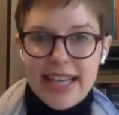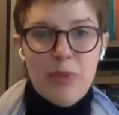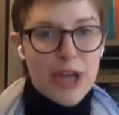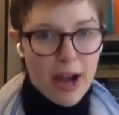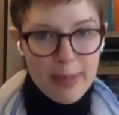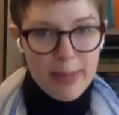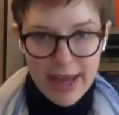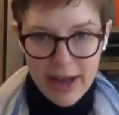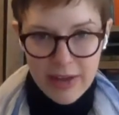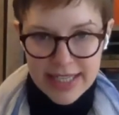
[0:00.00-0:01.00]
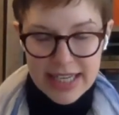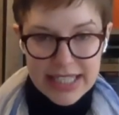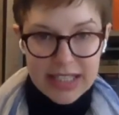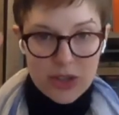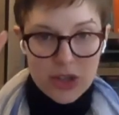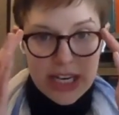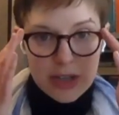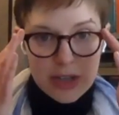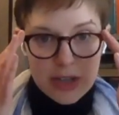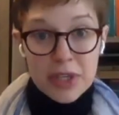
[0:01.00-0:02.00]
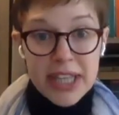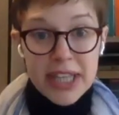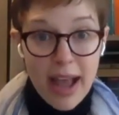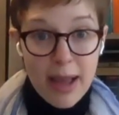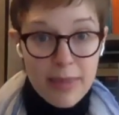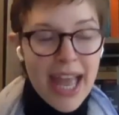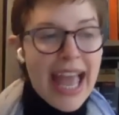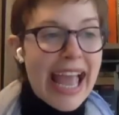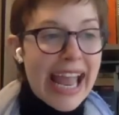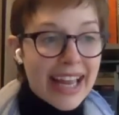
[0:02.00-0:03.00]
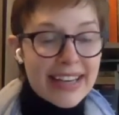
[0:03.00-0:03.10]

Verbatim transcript: And we talk about how these ideas changed over time right.